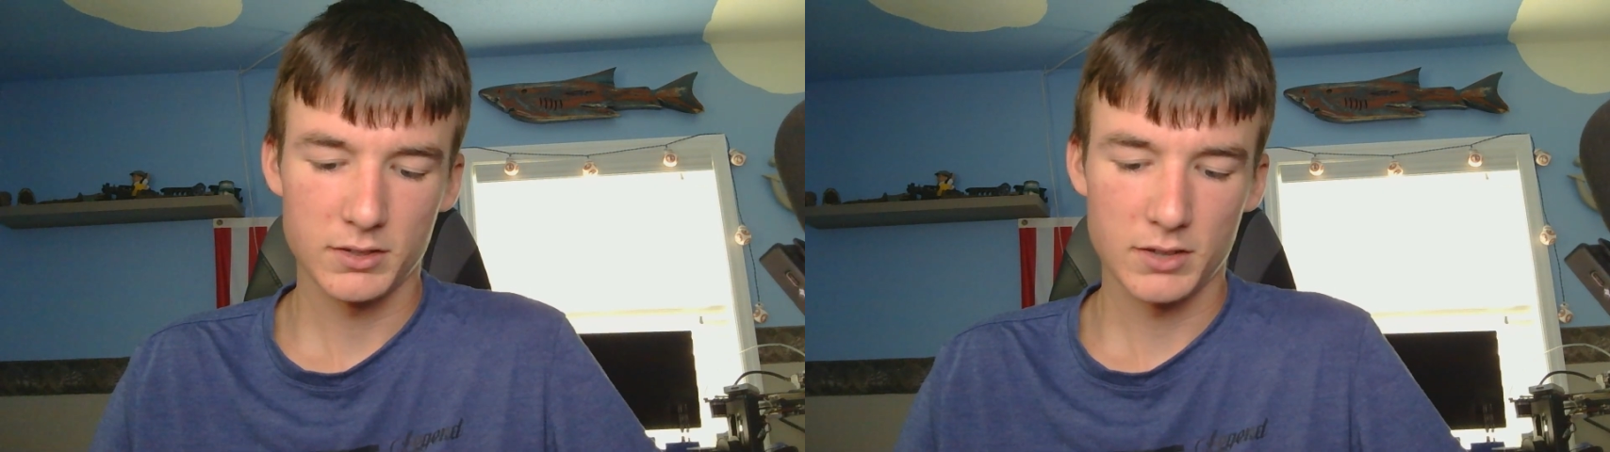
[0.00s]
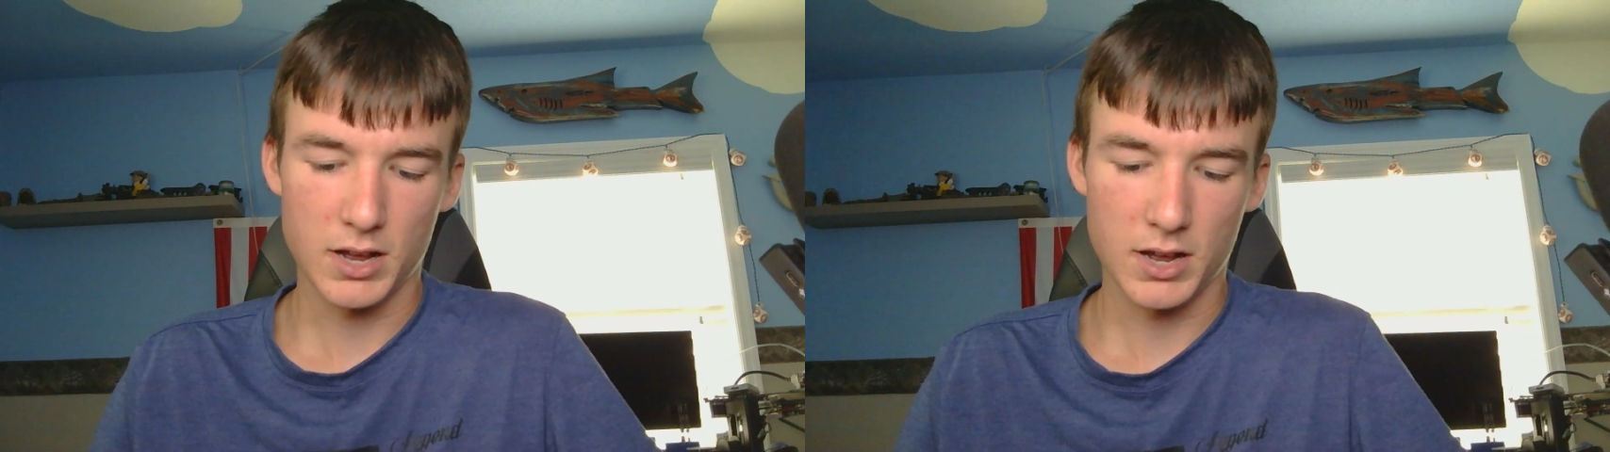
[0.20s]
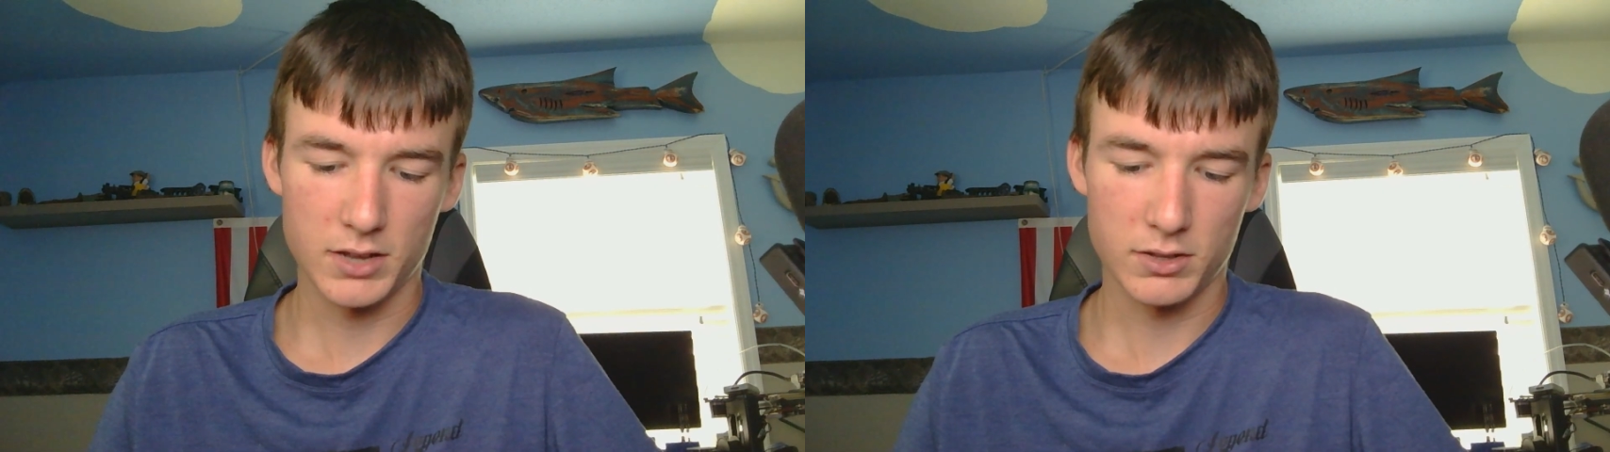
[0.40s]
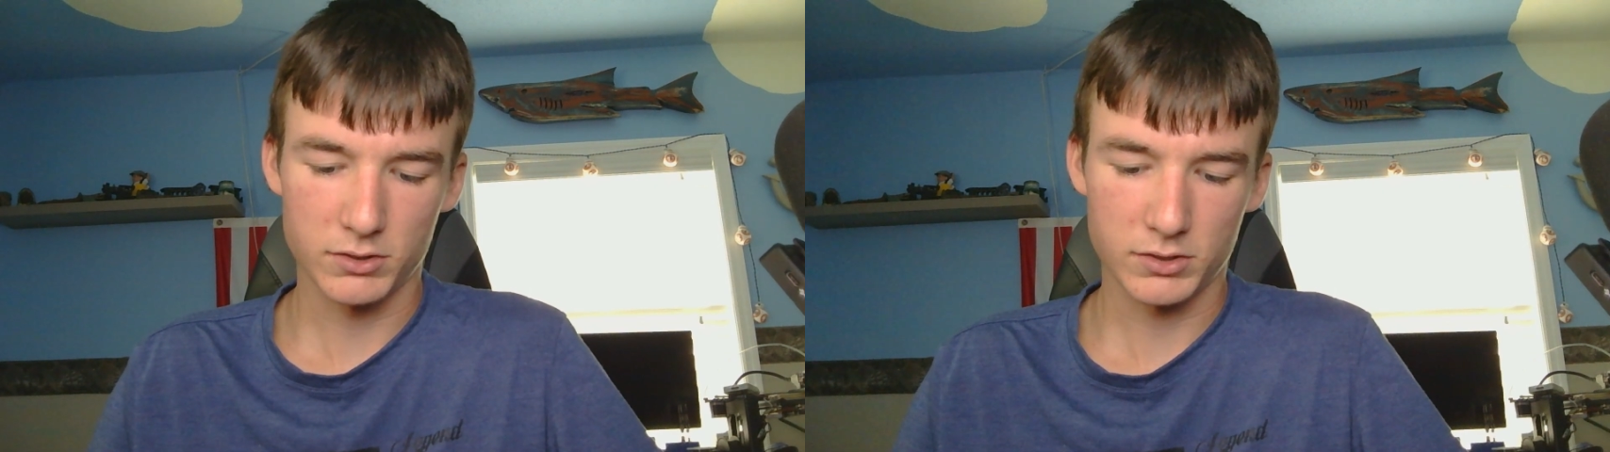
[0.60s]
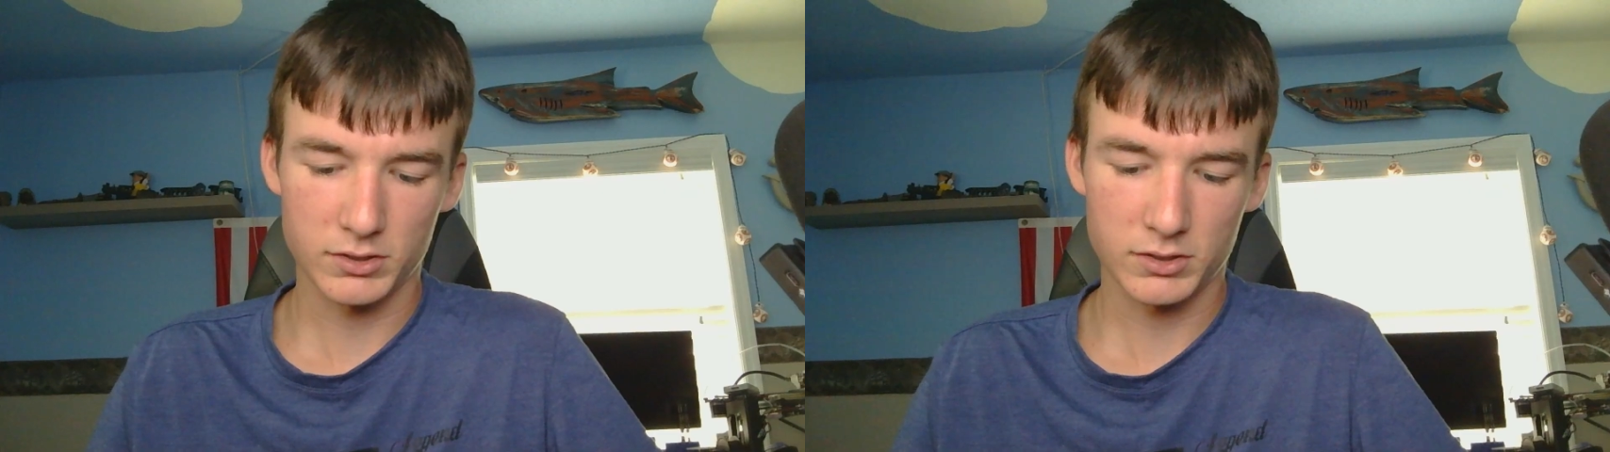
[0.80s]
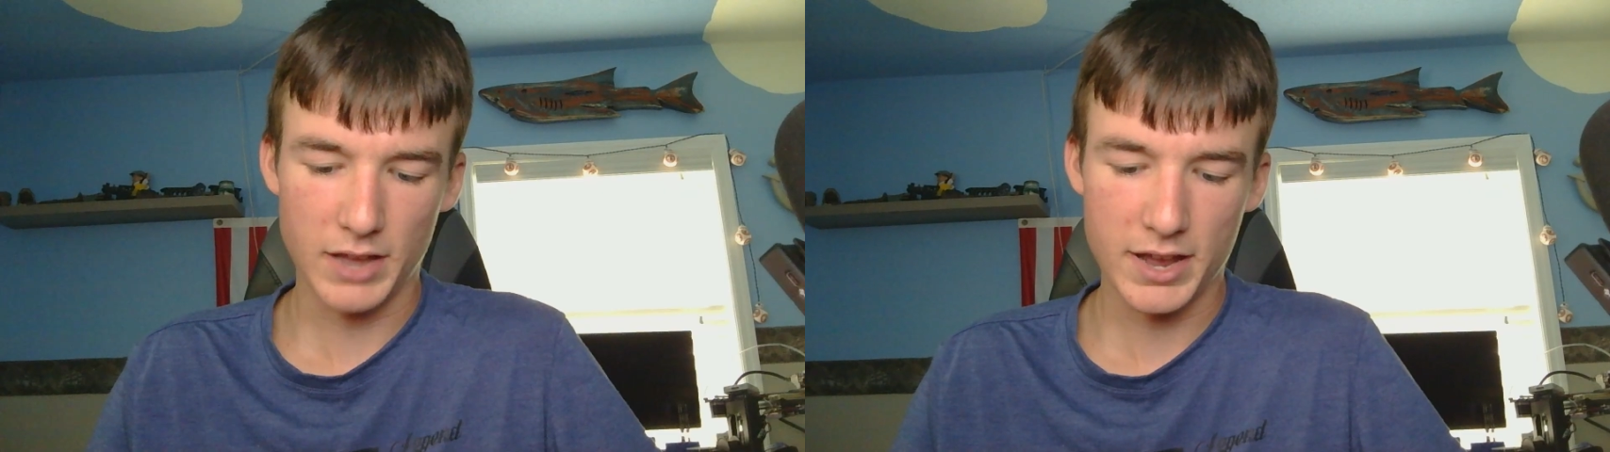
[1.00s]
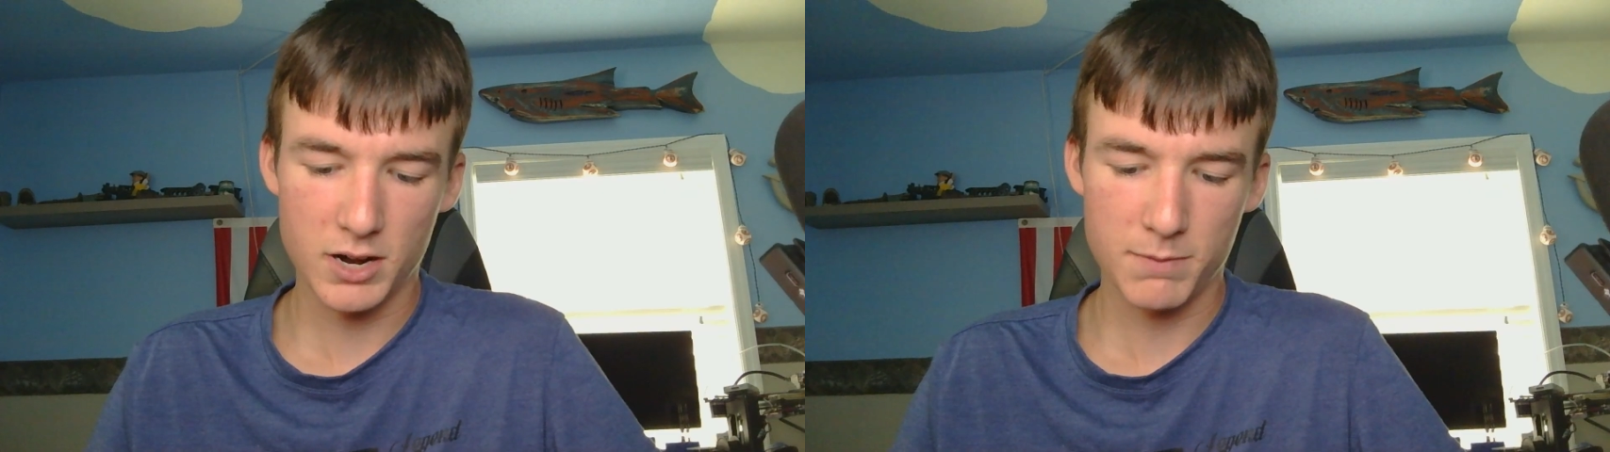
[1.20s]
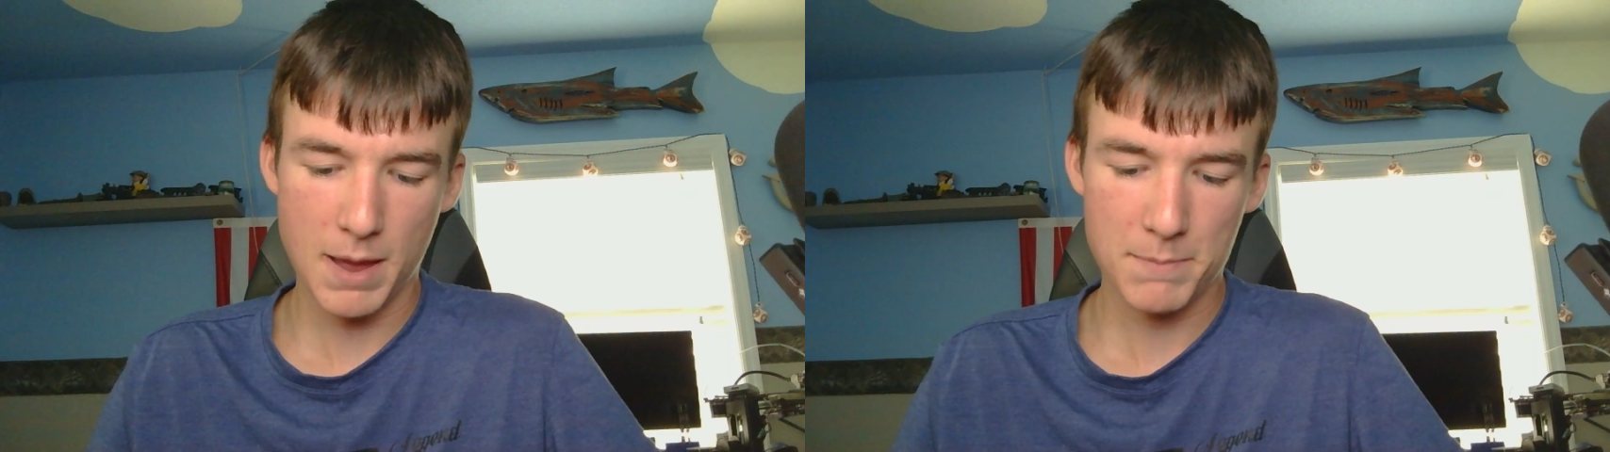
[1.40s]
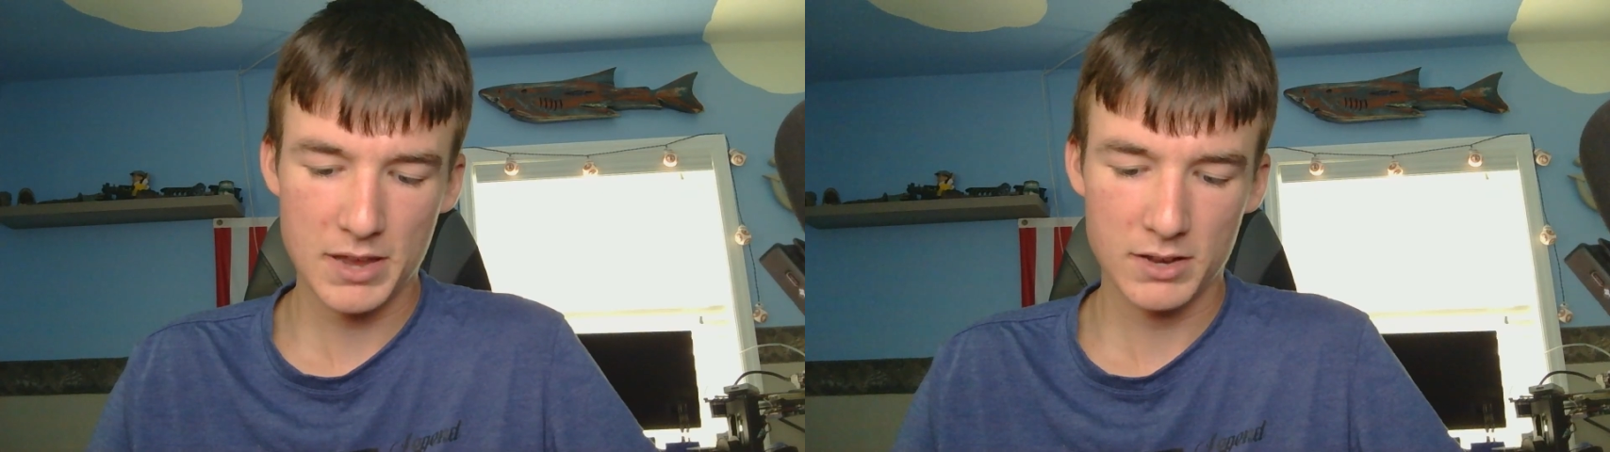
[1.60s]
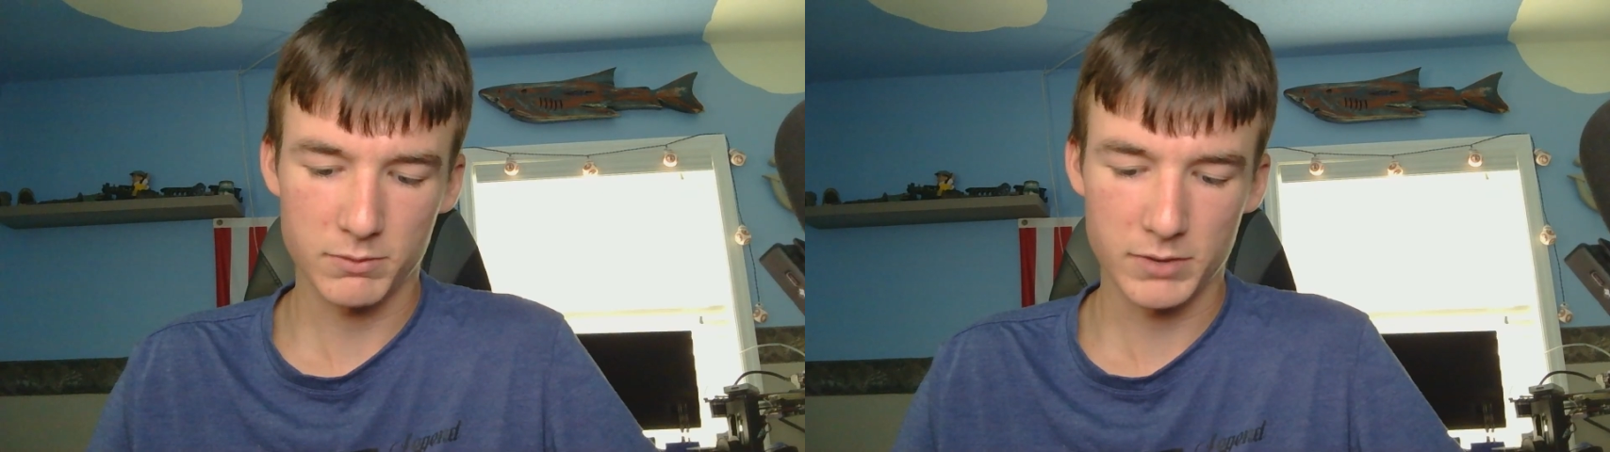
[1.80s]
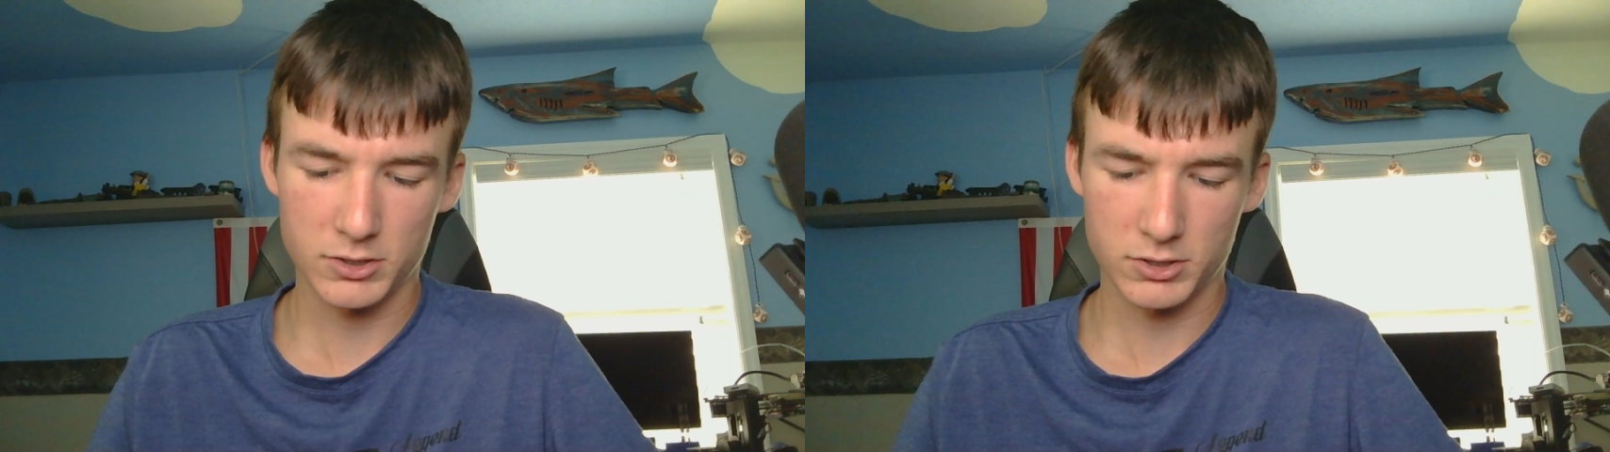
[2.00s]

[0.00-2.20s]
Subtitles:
There's slider mapping, which